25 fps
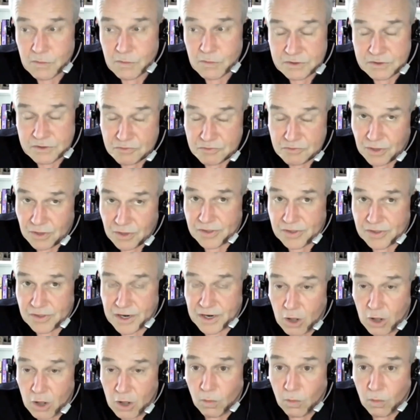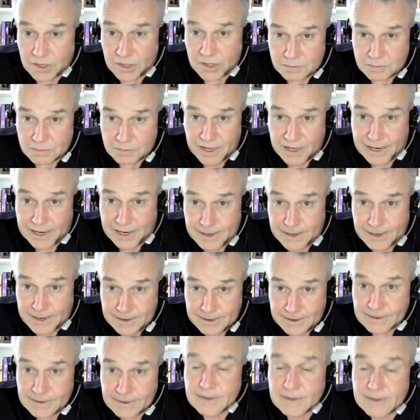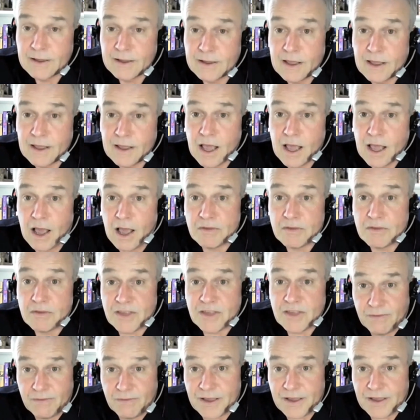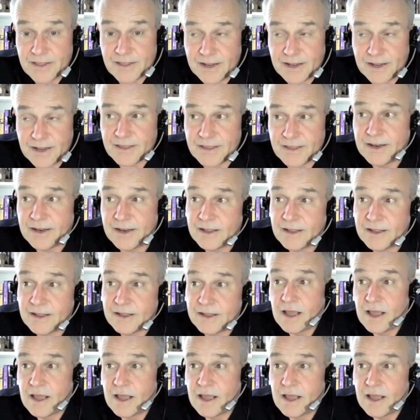which resulted in the whole watch being self-isolated.